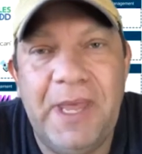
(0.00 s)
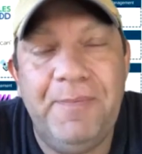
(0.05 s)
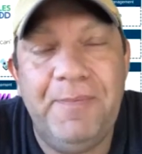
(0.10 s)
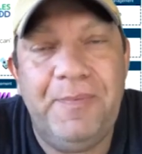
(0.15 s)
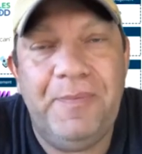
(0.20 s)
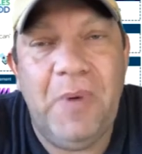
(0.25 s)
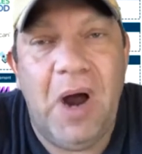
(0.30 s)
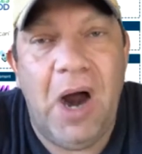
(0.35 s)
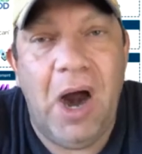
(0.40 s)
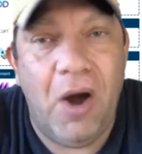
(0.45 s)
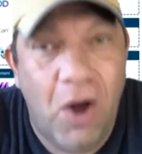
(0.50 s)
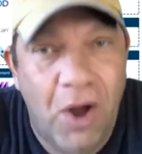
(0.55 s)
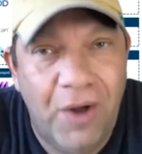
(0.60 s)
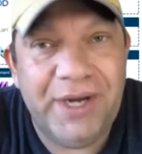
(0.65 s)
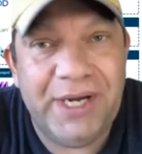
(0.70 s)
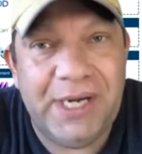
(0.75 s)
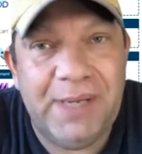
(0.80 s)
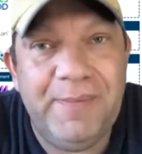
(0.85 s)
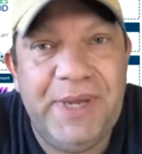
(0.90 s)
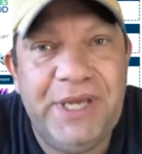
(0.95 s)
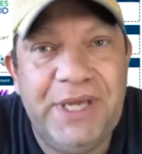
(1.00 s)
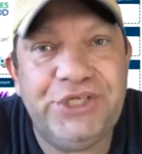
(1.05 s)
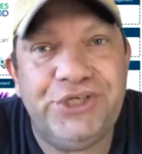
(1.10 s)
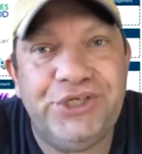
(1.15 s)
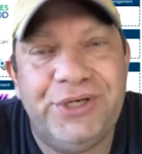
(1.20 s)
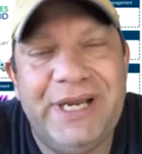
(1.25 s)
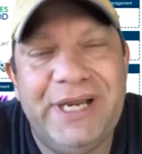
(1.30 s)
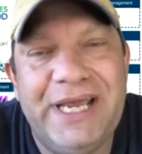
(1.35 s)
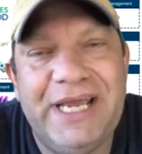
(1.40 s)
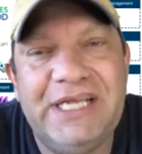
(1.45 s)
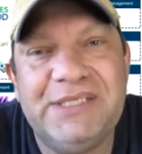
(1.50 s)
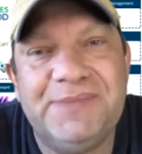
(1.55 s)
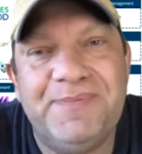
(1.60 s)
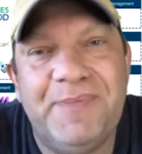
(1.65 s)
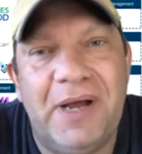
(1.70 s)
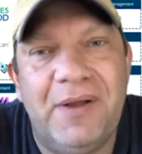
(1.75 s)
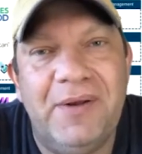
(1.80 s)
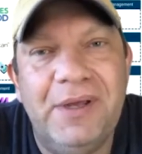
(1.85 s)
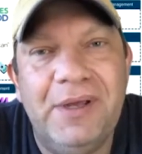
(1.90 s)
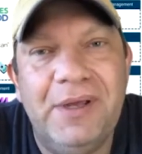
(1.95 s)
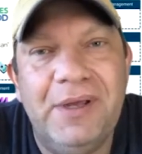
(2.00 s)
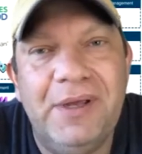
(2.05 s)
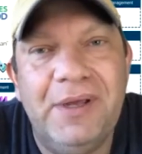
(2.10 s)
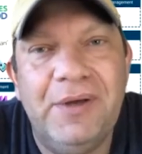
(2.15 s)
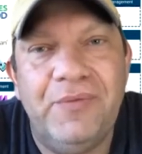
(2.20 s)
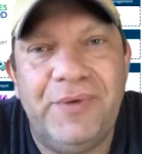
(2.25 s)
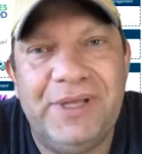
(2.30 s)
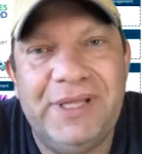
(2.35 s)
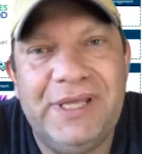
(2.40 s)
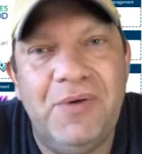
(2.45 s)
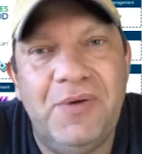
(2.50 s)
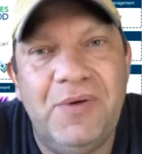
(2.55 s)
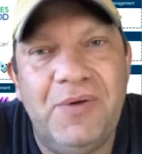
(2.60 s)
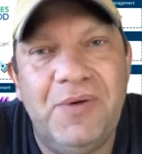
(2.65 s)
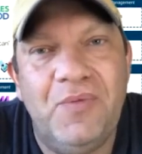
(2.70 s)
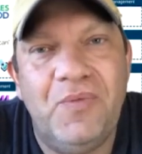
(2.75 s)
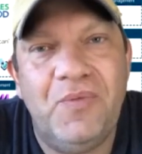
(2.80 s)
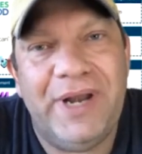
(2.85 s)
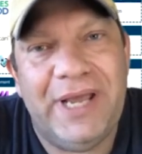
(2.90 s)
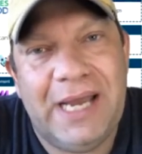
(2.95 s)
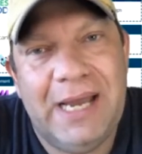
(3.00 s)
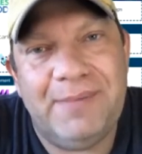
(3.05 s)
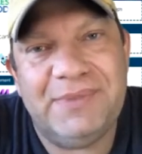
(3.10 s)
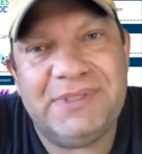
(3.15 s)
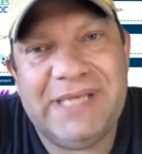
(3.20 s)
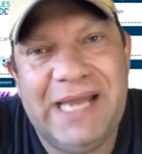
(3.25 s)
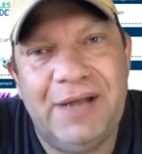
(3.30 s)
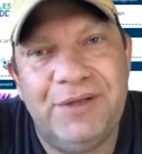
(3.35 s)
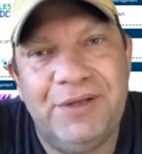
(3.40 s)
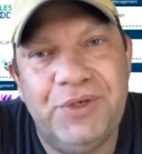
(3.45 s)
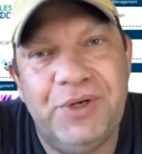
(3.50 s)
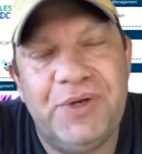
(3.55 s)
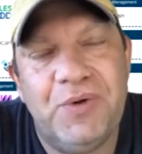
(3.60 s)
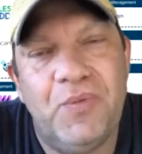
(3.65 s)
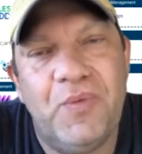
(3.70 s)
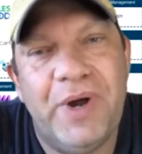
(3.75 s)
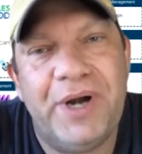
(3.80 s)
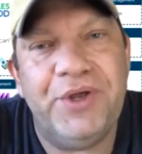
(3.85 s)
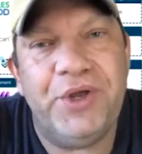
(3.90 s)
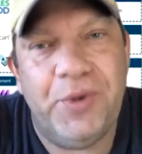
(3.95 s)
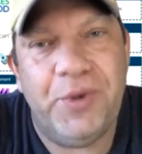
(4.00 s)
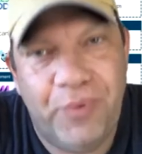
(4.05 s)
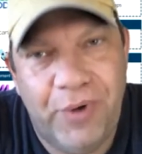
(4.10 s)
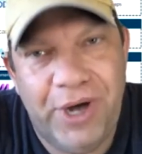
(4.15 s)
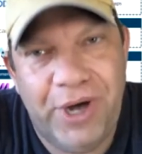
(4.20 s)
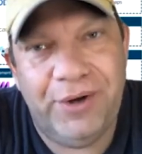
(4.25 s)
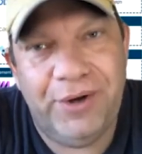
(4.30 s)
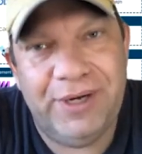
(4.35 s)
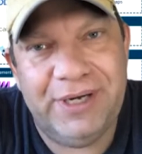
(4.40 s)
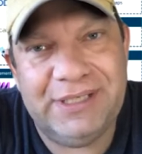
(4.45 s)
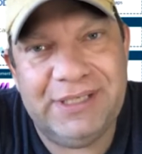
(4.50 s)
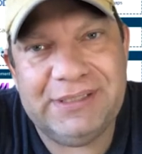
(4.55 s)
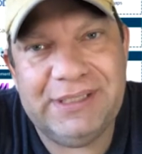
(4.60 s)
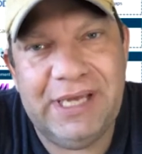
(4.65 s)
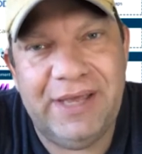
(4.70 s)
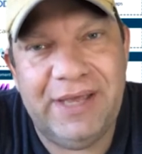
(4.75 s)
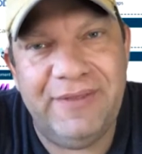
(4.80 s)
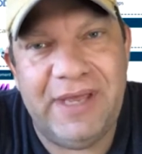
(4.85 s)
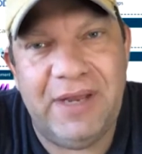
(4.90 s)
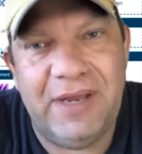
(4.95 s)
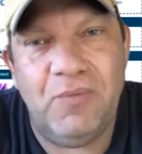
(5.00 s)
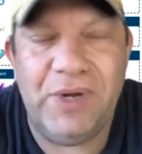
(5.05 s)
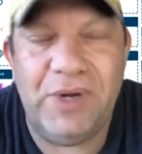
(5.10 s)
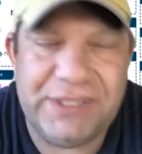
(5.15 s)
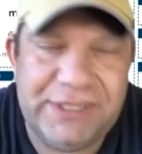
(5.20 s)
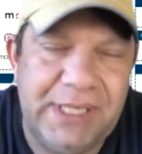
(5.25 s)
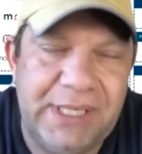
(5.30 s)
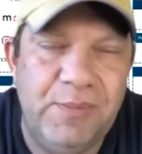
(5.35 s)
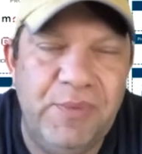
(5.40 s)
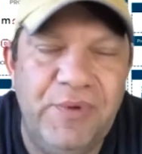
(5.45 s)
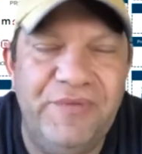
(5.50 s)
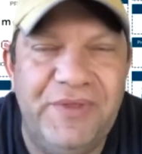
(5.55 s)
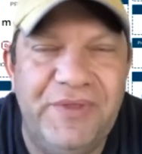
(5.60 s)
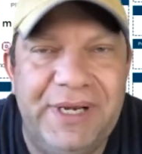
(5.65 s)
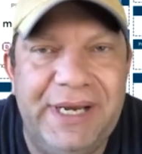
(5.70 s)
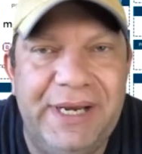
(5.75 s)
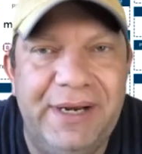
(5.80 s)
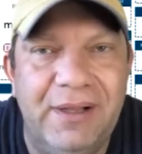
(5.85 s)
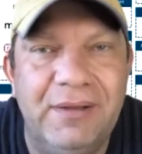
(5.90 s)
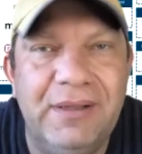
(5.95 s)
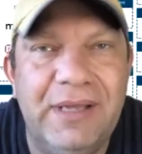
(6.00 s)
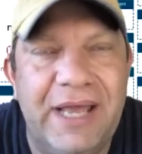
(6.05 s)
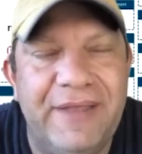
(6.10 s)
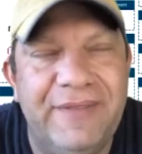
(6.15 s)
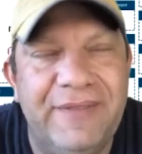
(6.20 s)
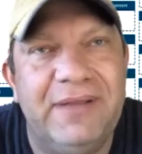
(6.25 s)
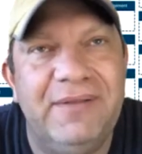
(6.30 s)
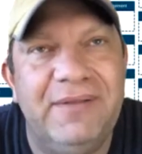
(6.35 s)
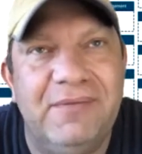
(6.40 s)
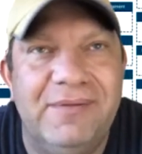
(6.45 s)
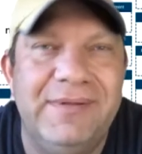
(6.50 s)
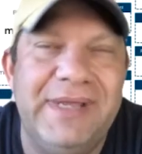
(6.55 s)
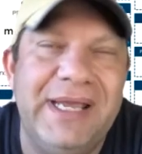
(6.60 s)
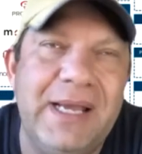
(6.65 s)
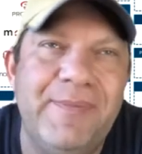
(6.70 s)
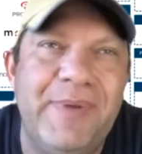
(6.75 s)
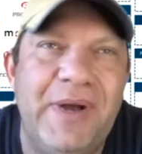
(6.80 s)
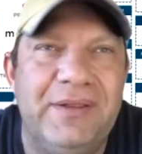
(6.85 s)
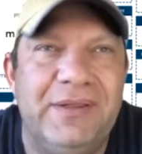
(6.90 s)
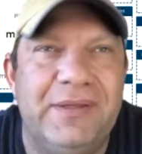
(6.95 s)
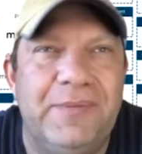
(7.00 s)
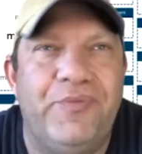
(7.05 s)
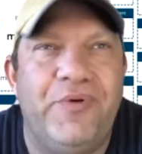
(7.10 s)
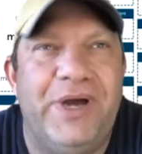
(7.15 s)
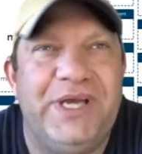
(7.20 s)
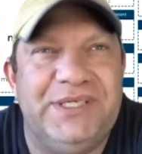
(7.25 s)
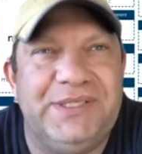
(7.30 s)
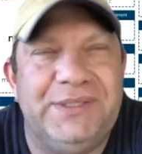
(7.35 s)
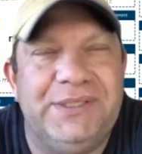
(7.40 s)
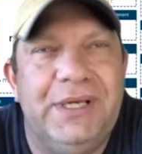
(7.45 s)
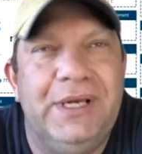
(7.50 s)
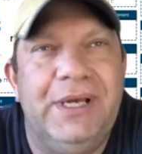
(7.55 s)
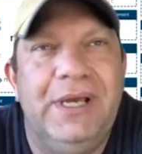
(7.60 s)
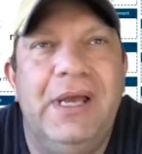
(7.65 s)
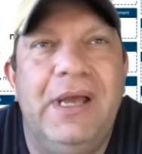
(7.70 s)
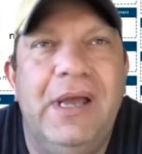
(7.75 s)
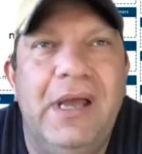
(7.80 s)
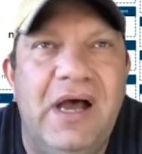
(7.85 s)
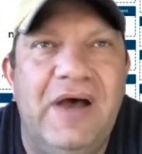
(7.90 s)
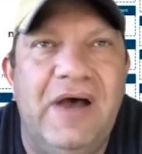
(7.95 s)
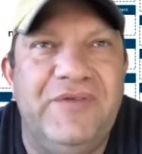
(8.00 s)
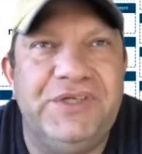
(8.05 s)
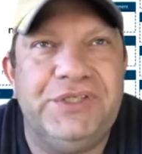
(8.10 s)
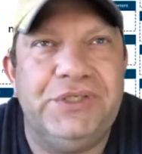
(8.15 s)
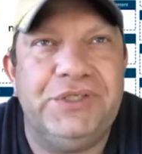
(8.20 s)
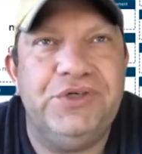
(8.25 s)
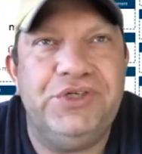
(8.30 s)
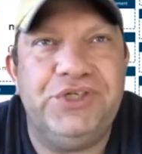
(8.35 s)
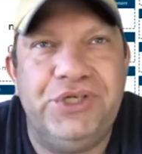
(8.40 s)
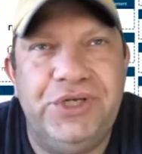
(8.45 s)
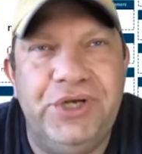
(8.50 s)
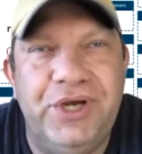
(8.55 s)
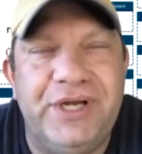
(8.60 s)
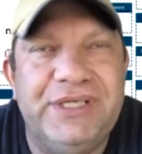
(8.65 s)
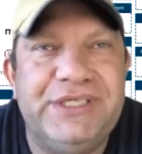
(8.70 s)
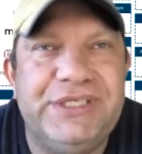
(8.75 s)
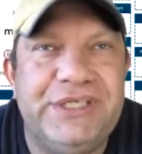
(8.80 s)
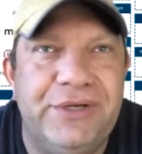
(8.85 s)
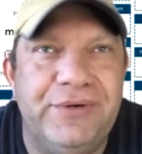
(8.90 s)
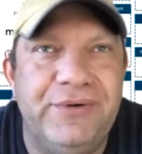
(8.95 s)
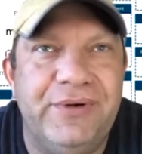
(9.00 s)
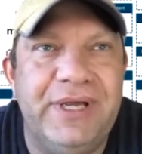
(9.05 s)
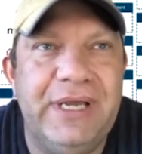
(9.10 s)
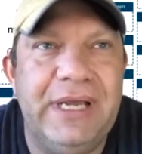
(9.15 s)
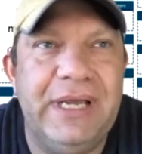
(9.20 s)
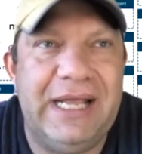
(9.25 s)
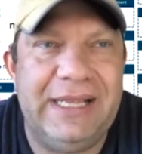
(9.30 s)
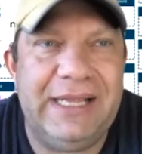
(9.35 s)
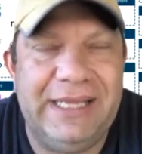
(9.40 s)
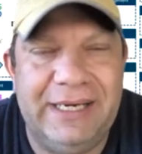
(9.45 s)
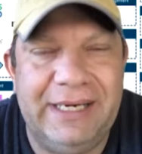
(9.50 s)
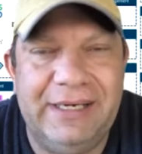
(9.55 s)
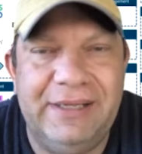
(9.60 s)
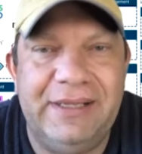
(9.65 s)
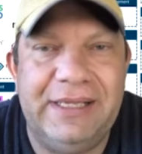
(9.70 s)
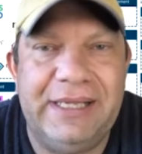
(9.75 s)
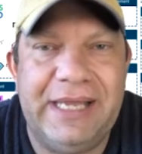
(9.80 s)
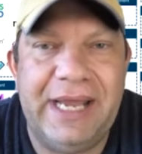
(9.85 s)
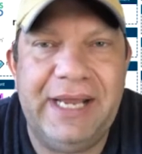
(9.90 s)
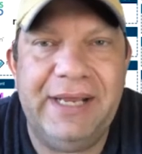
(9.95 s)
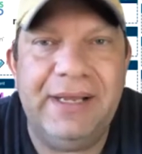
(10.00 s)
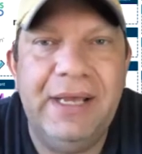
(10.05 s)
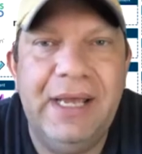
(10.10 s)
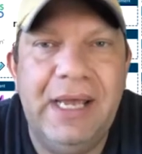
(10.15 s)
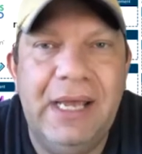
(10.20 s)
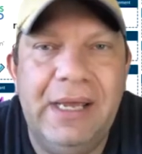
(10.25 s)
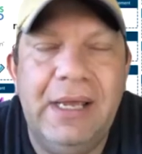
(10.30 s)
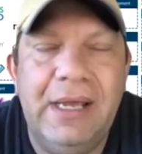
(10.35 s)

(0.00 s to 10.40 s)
They are all going to meet your needs, but really, when it comes down to it, what are your priorities? And then what's going to move the needle? And then think about the price of the solution you're considering at the end of the day,